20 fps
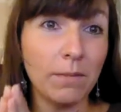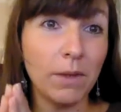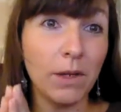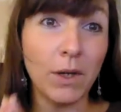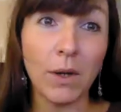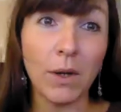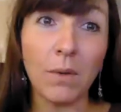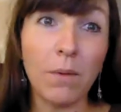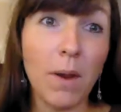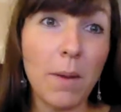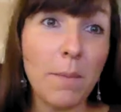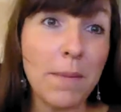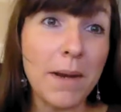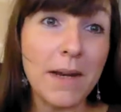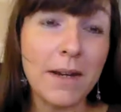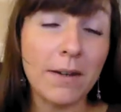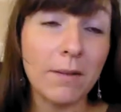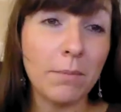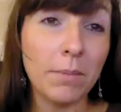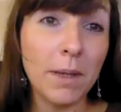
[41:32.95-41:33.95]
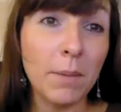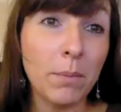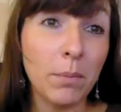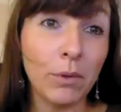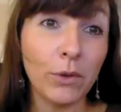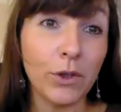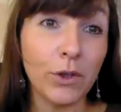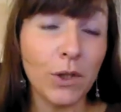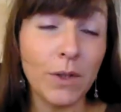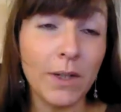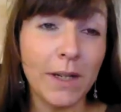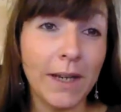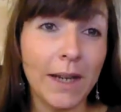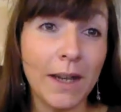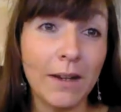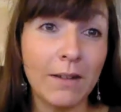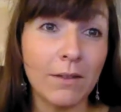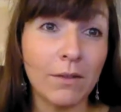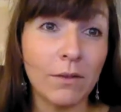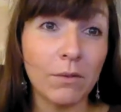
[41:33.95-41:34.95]
a million people tuning
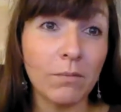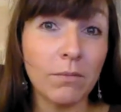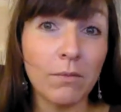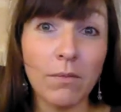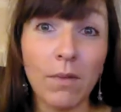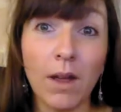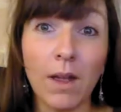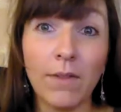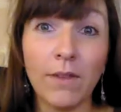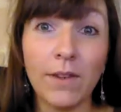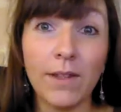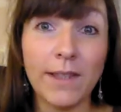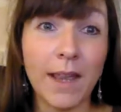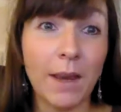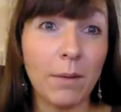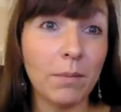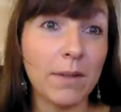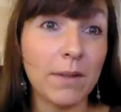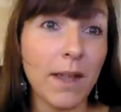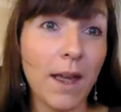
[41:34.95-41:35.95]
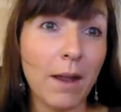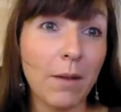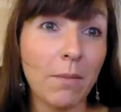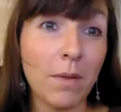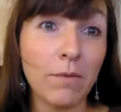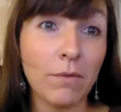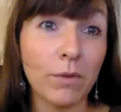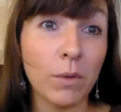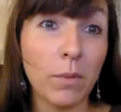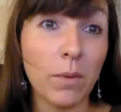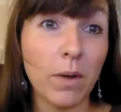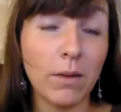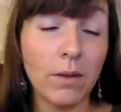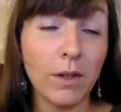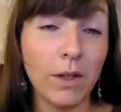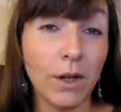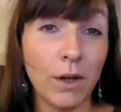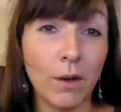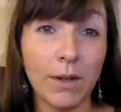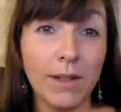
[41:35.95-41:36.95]
in at the same time everywhere,
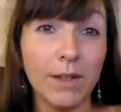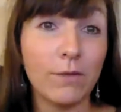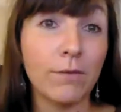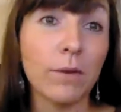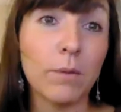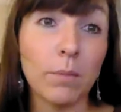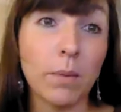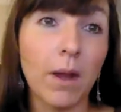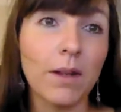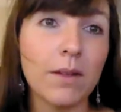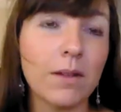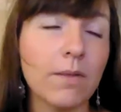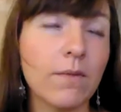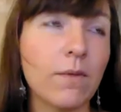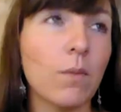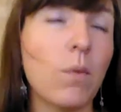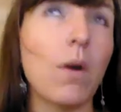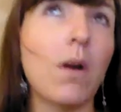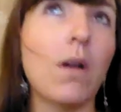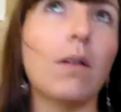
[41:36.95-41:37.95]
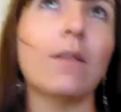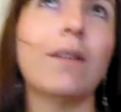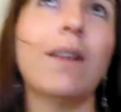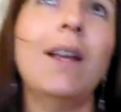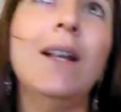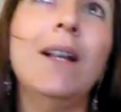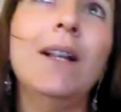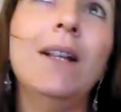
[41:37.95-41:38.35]
different parts of the world.